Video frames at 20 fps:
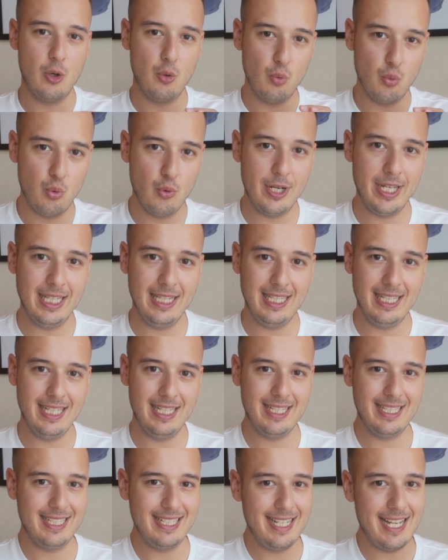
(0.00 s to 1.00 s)

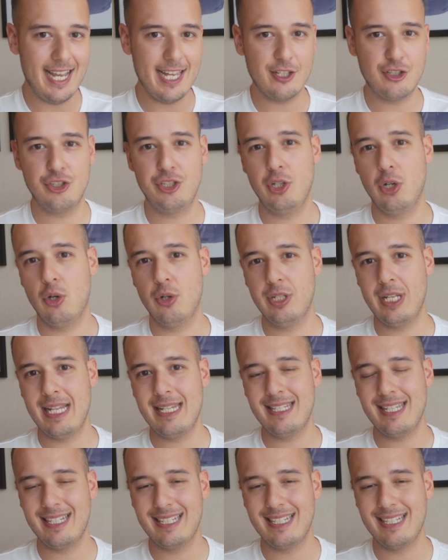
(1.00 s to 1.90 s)
really catch the audience,